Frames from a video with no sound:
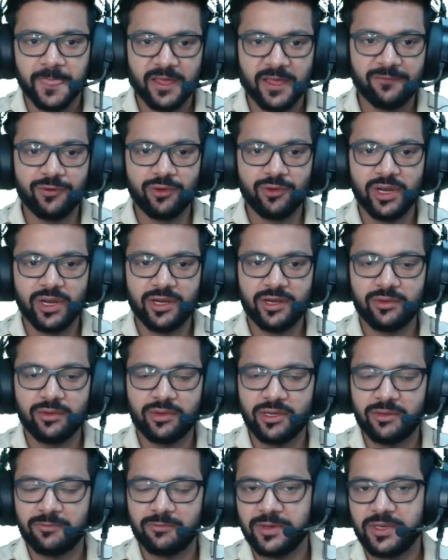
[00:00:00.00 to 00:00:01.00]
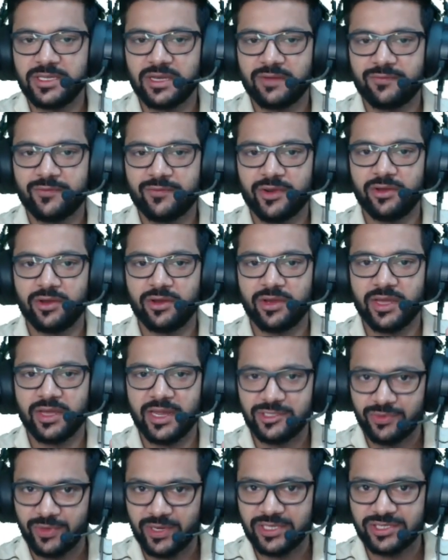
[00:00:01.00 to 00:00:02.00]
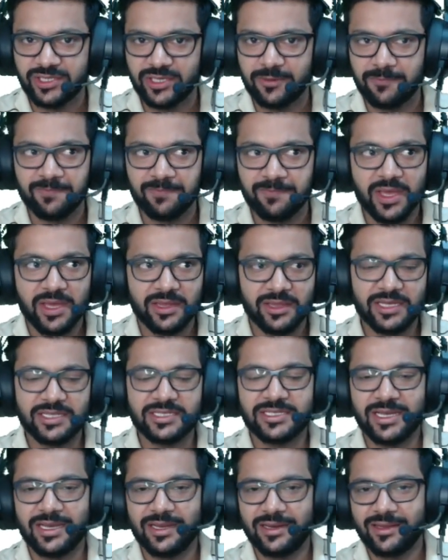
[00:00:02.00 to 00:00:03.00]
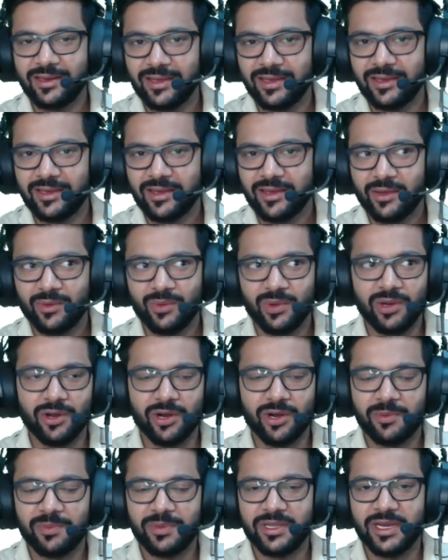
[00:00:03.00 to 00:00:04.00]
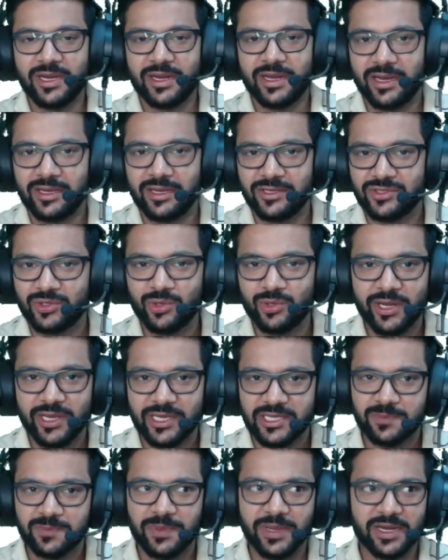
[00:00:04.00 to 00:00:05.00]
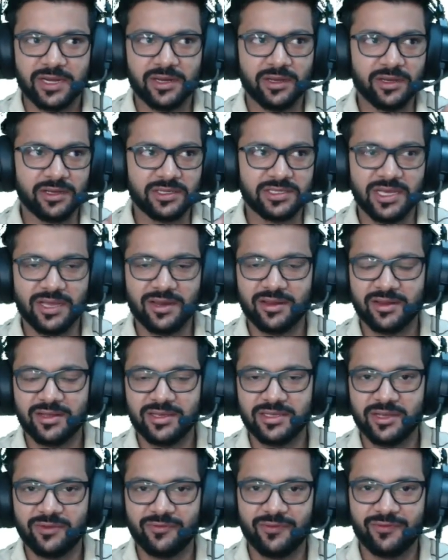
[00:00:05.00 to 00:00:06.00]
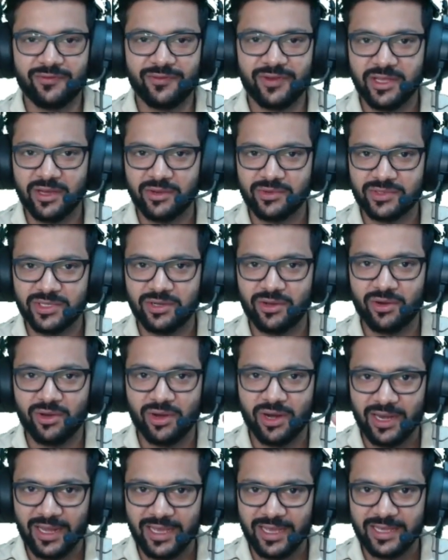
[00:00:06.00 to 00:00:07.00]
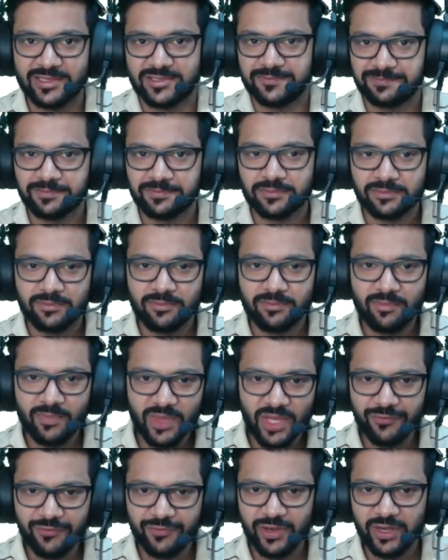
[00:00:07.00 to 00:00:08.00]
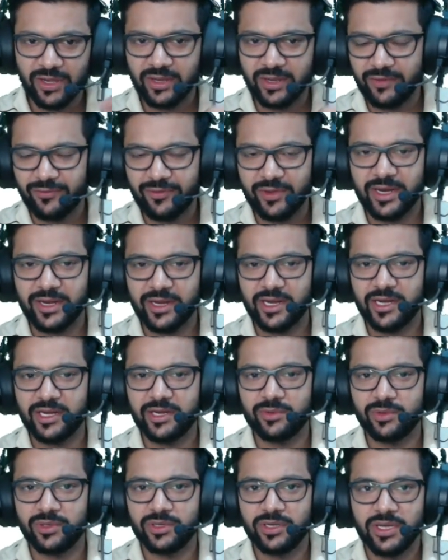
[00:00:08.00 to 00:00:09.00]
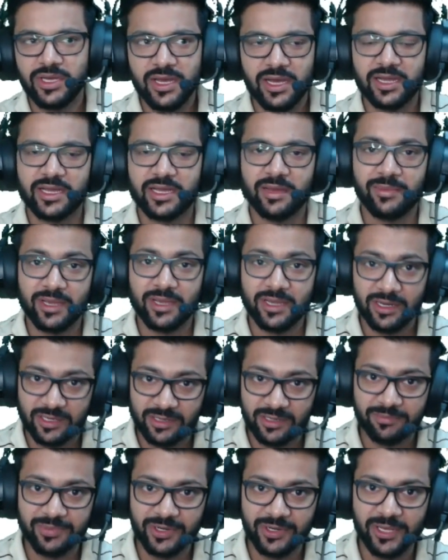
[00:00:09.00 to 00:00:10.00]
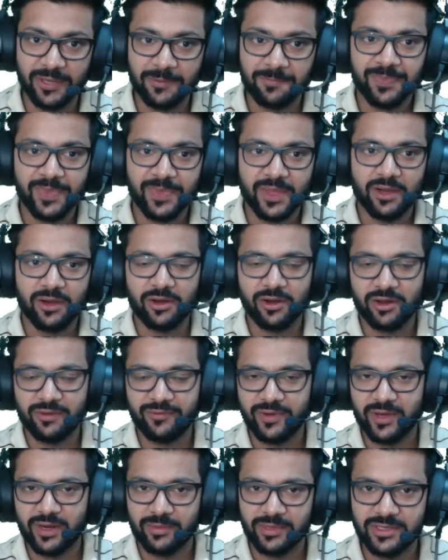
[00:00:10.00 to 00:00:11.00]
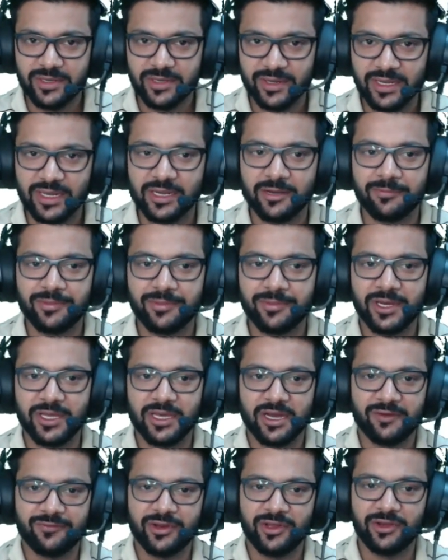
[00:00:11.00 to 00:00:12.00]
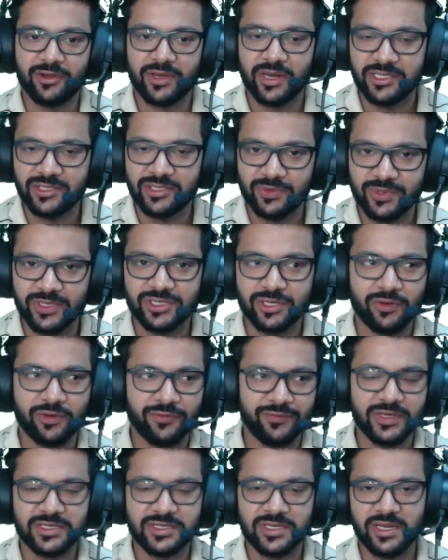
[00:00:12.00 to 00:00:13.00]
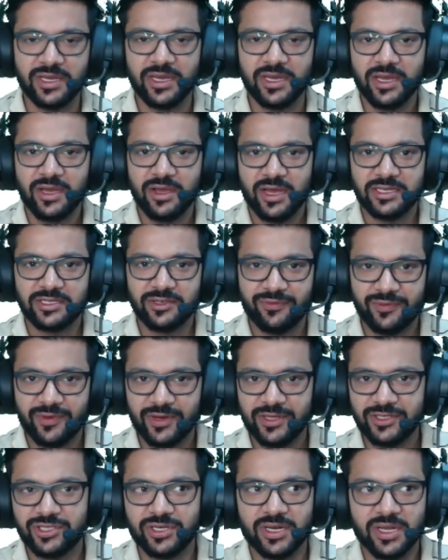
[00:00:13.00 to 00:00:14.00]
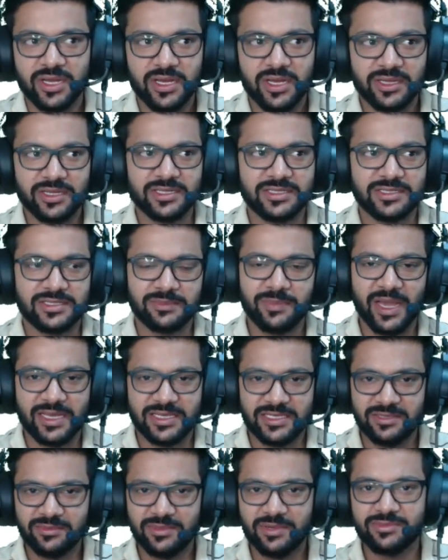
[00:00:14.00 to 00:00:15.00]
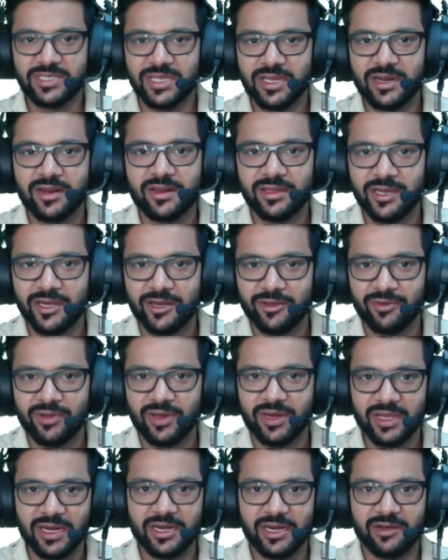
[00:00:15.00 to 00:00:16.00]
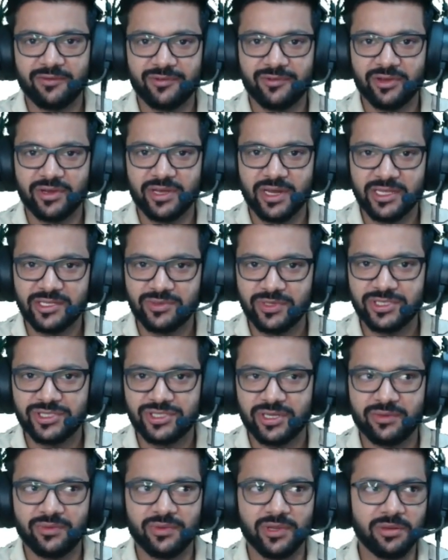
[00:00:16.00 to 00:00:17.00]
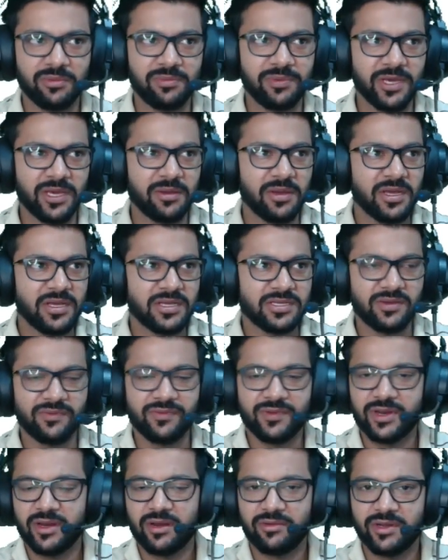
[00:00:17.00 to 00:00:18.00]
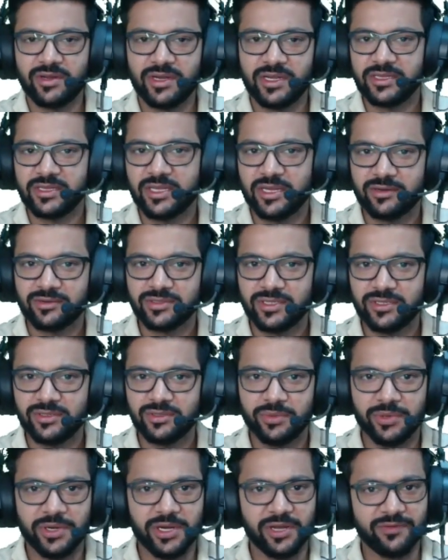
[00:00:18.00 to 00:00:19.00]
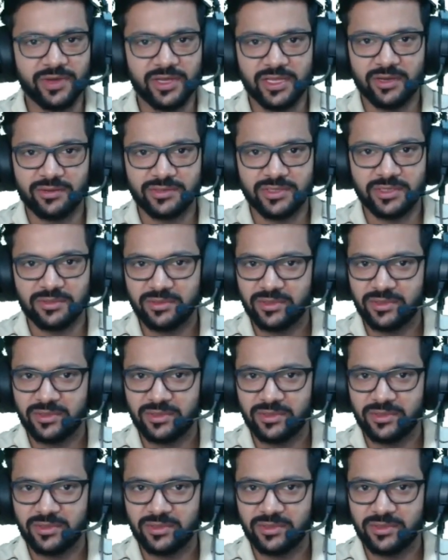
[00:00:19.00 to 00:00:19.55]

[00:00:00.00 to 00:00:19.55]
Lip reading: If you get into companies after your graduation, the salary will not be that high. So don't expect salaries in 50,000 or lakhs. If you're getting into a chemical company or a pharmaceutical company after your graduation, obviously as a fresher, the maximum salary that you can get after your graduation will be somewhere around 10,000 to 25,000,